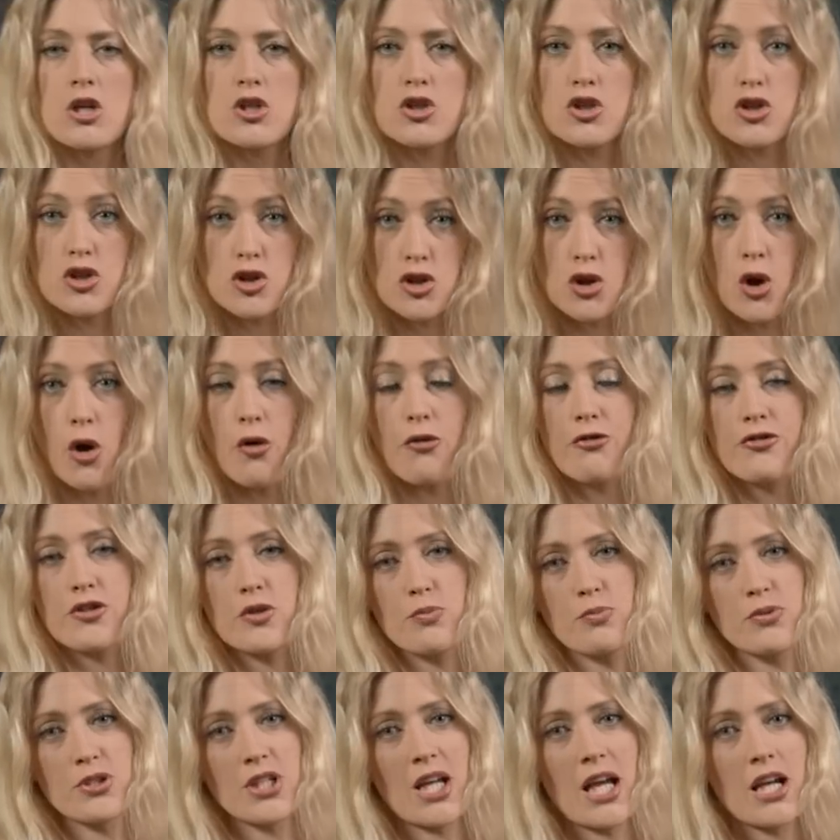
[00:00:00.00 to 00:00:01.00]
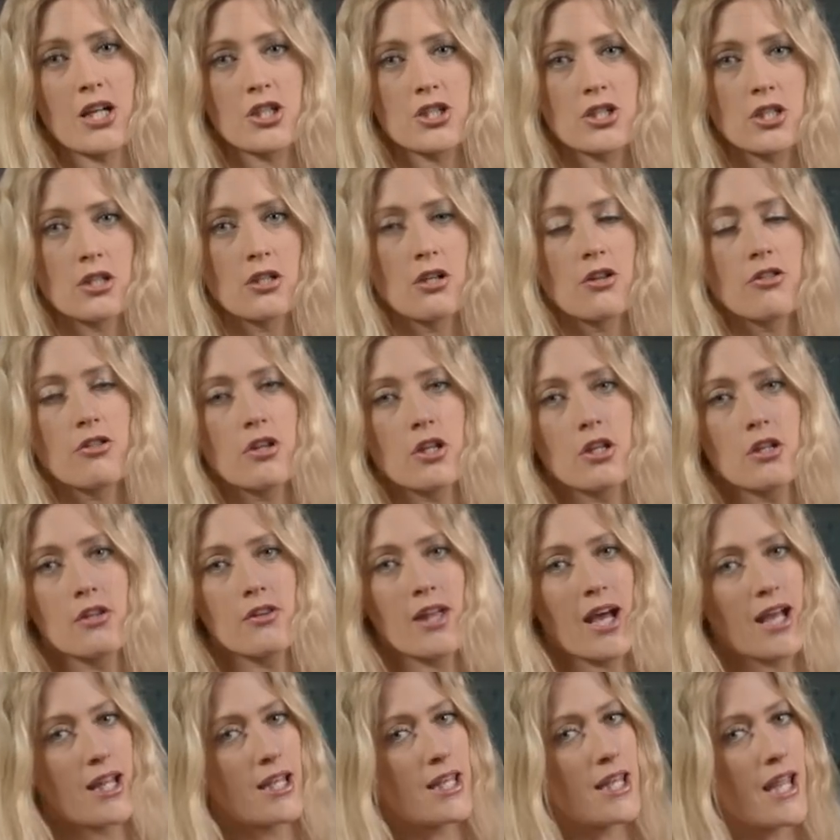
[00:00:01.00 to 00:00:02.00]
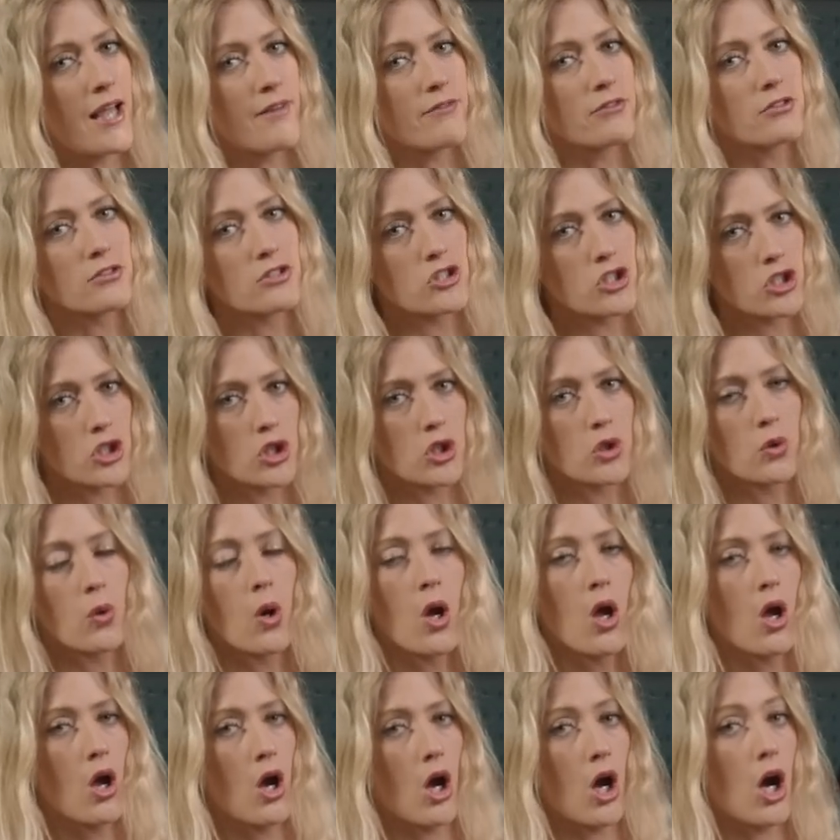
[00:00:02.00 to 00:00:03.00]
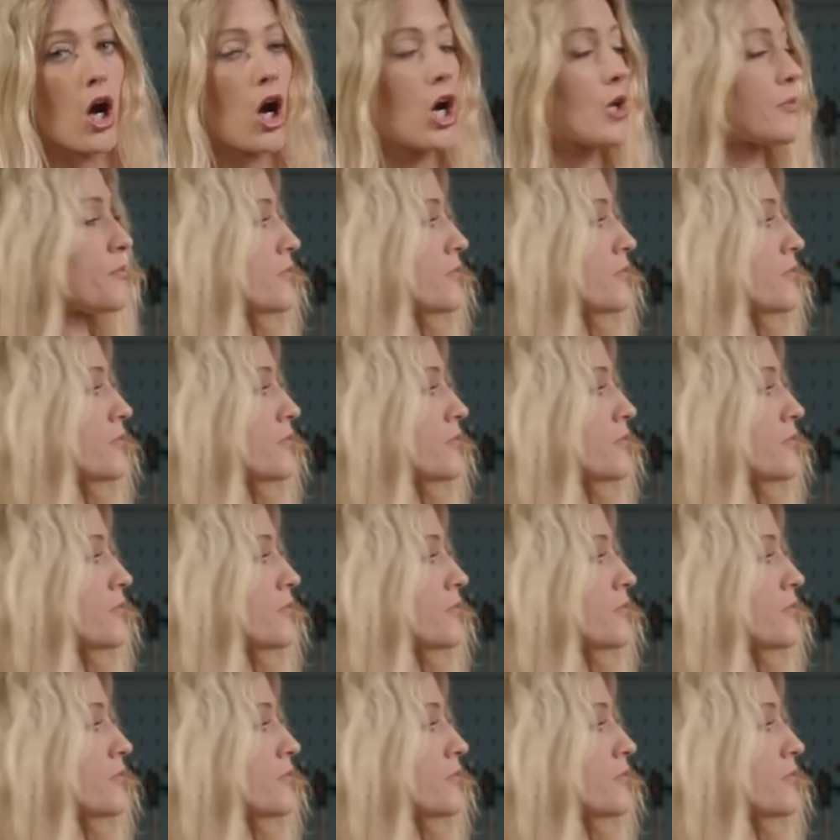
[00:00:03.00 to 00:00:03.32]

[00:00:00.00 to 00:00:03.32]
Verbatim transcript: soft protection than that level two hard